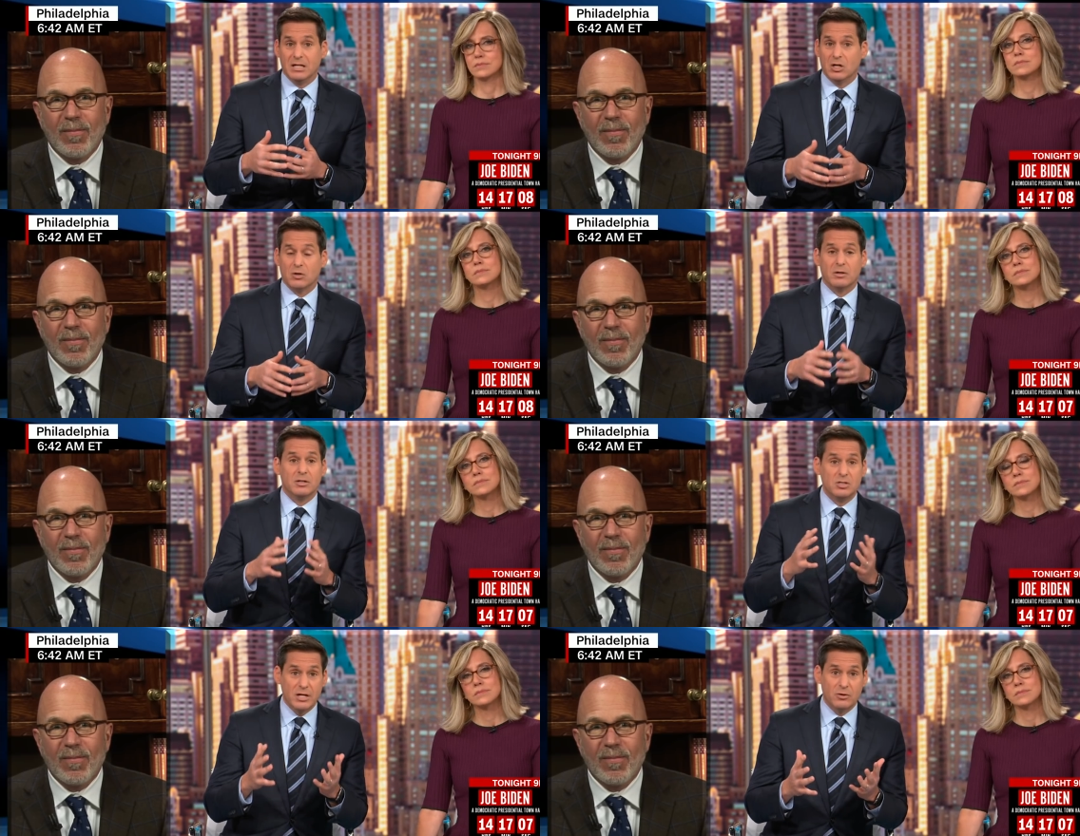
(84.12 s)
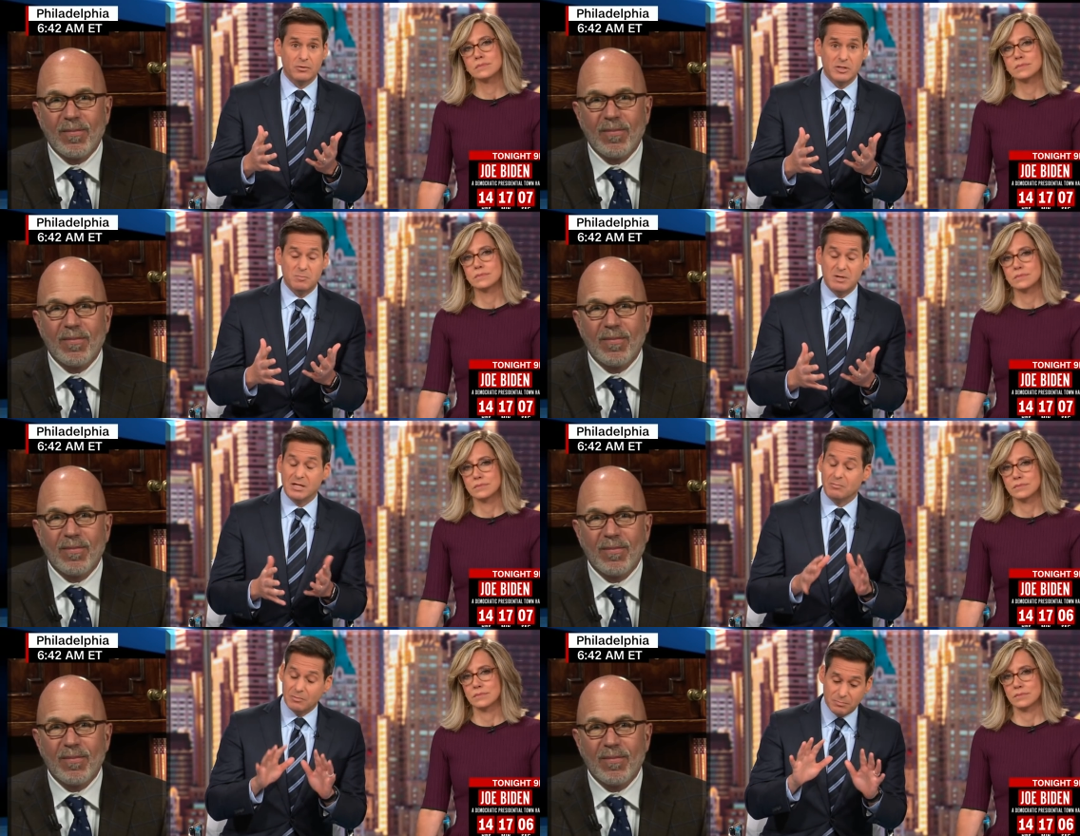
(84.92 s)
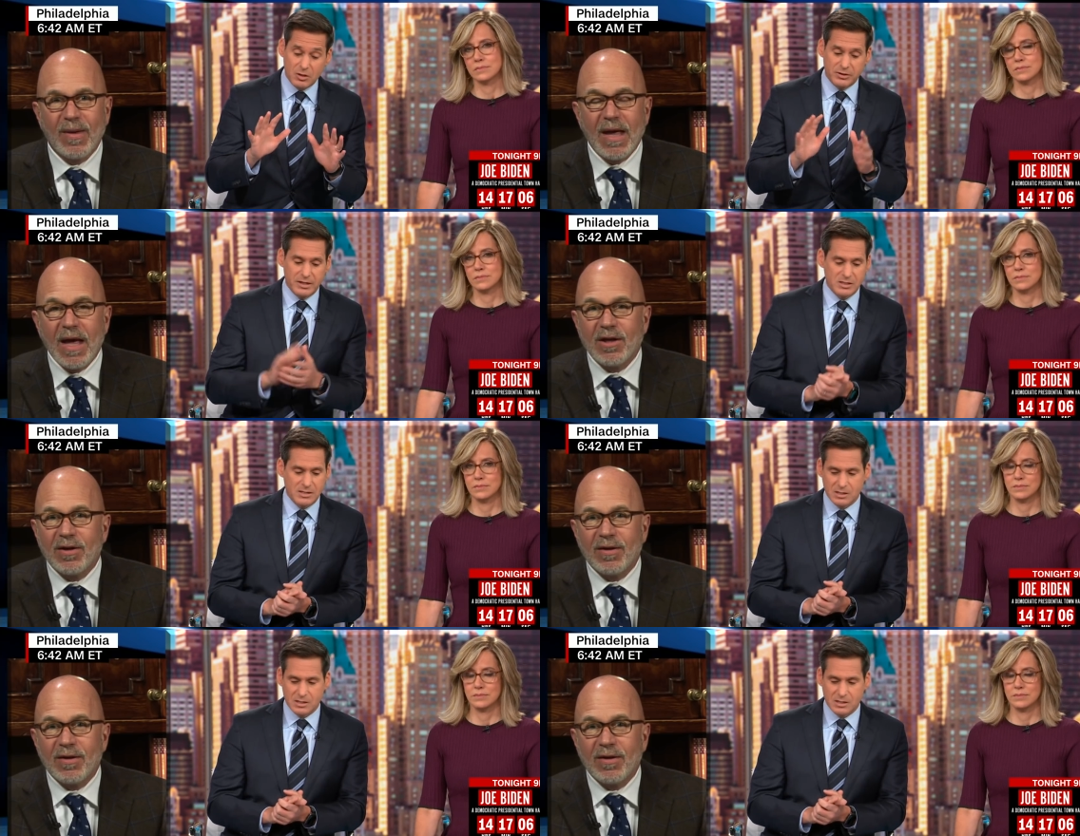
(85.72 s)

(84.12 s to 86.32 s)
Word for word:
Speaker 1: a year, generally speaking. But Peter King's